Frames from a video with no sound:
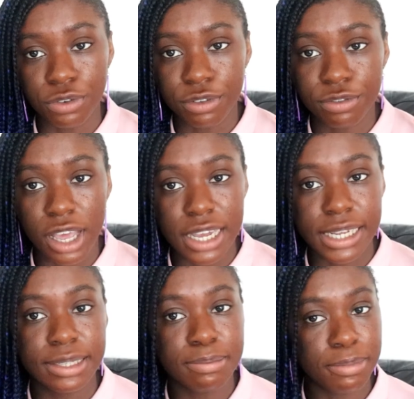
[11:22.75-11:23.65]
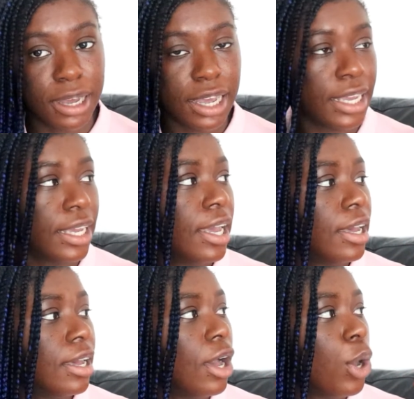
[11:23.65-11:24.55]
of the Flies by
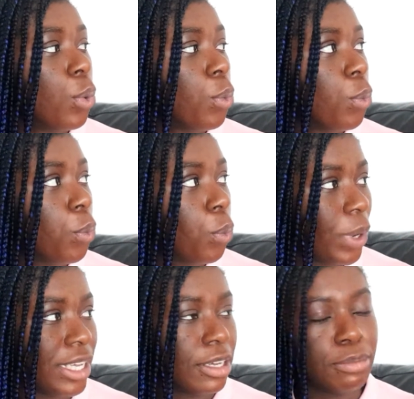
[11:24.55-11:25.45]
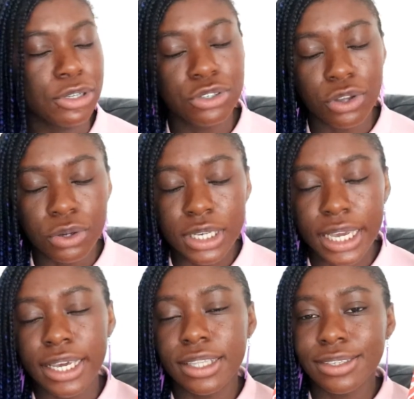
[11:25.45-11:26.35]
William Golding.